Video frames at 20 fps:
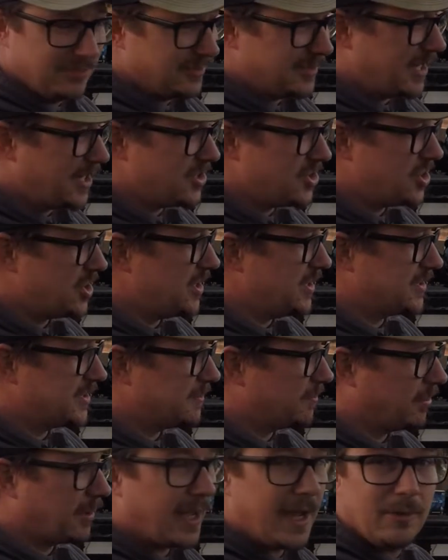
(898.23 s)
10 sheets
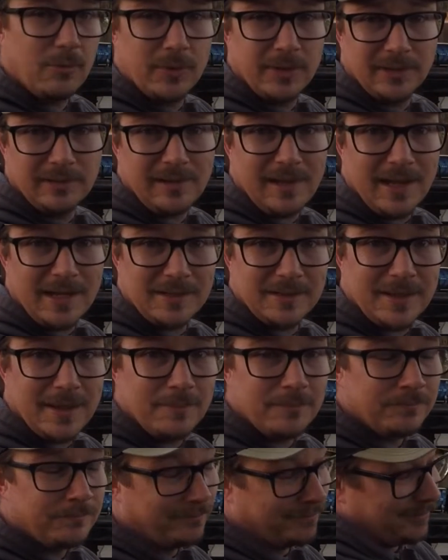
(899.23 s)
of plywood lined
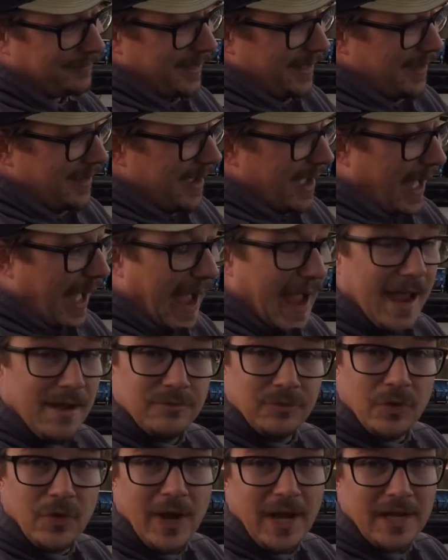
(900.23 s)
up. I have no